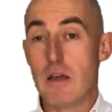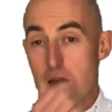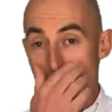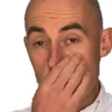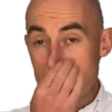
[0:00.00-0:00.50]

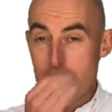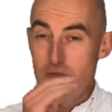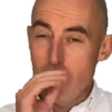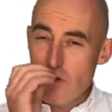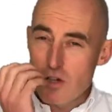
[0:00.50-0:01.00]
Now, actually, if
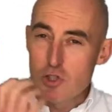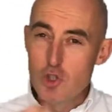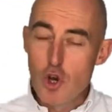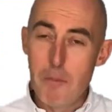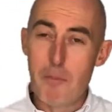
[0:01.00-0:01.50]
you've got a
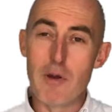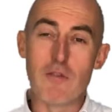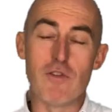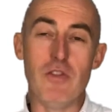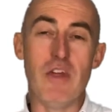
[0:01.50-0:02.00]
job
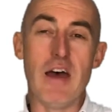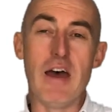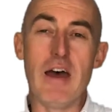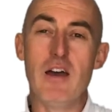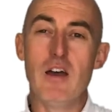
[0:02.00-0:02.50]
brief in
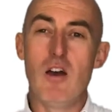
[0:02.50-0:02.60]
there,